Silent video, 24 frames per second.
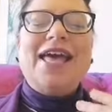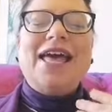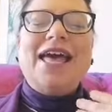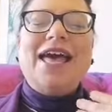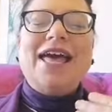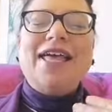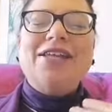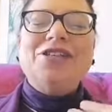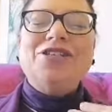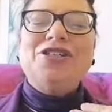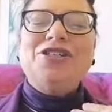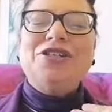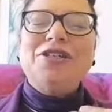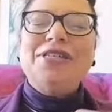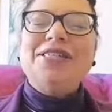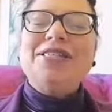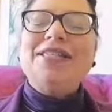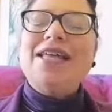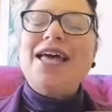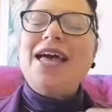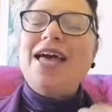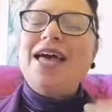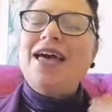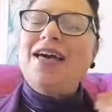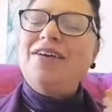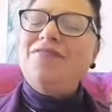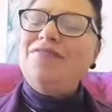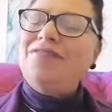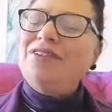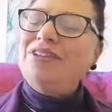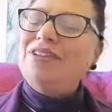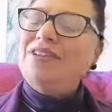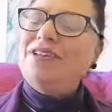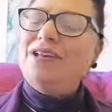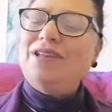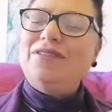and just have a
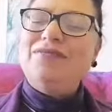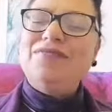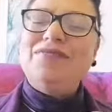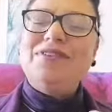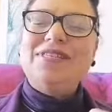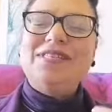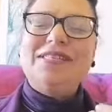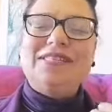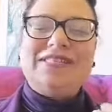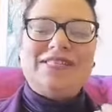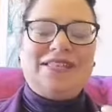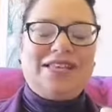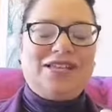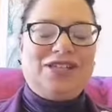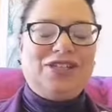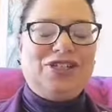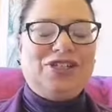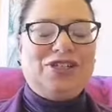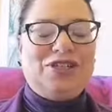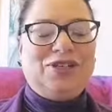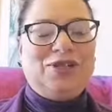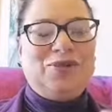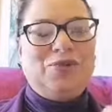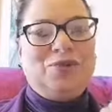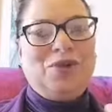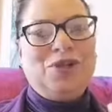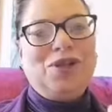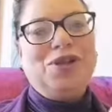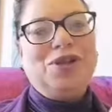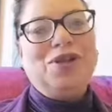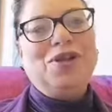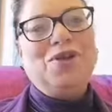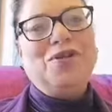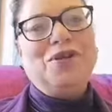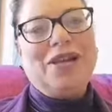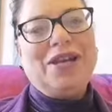conversation with
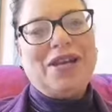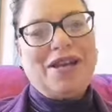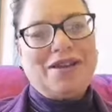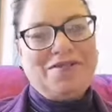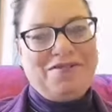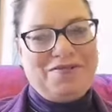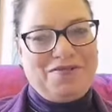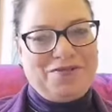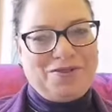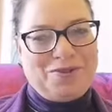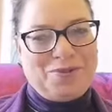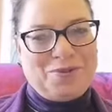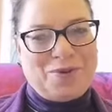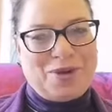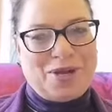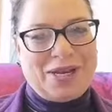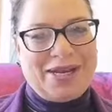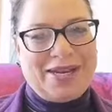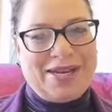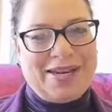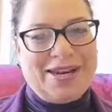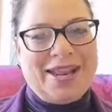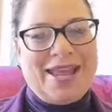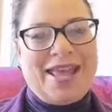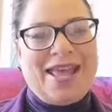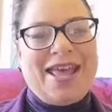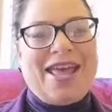your loved one.